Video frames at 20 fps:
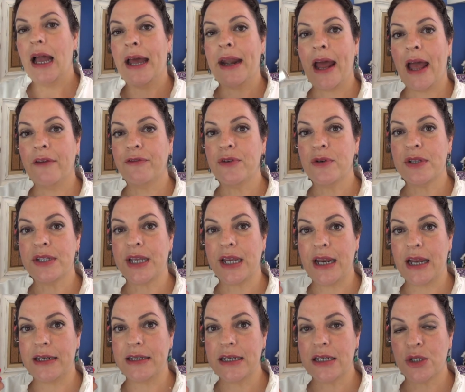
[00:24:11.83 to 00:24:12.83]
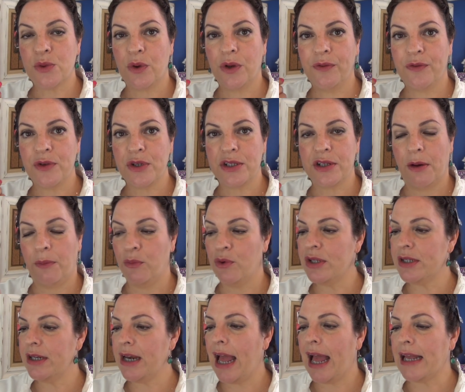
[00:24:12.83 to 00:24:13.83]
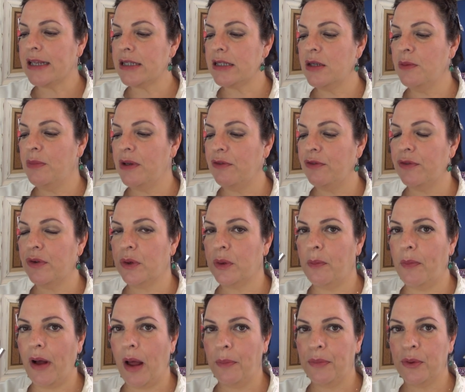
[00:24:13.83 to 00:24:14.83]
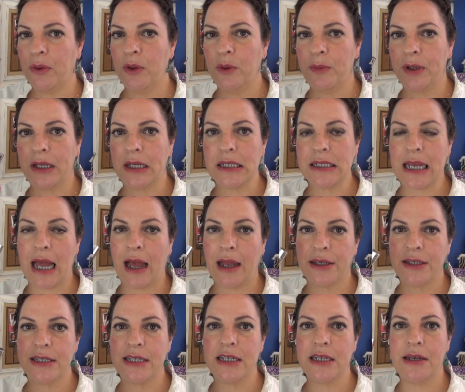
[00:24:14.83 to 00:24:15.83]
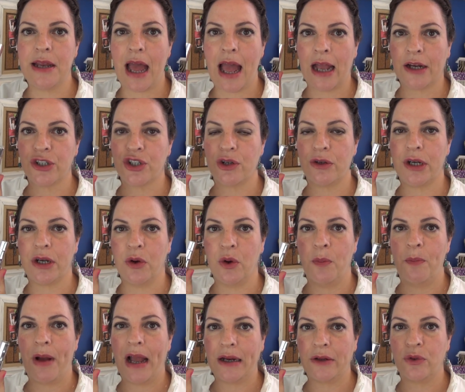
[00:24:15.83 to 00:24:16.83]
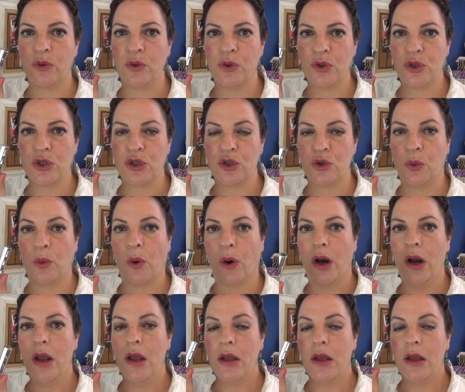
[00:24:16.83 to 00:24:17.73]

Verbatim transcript: And I have to say that this one for some reason has to be very popular, because I did actually go back to the store